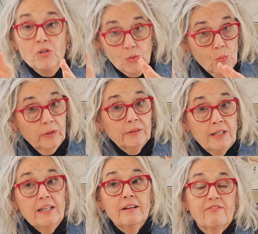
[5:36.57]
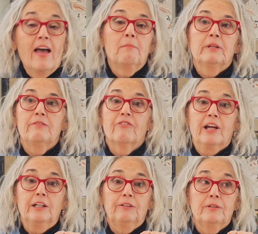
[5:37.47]
you will need a
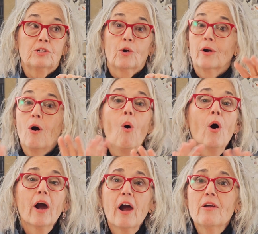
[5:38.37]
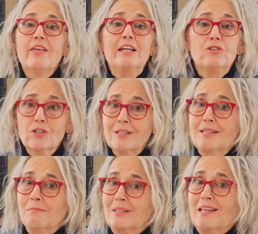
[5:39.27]
family-friendly resort. Or are they
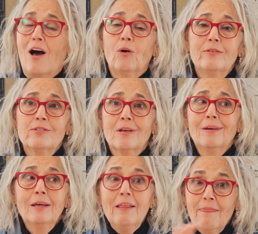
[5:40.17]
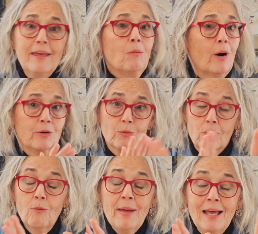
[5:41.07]
just themselves and they want
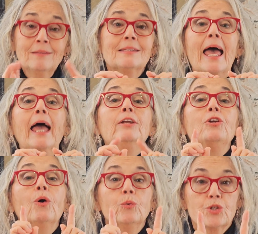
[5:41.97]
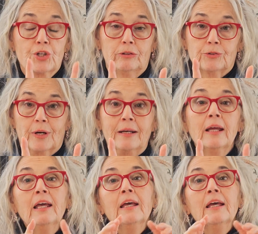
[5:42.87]
romance and no children?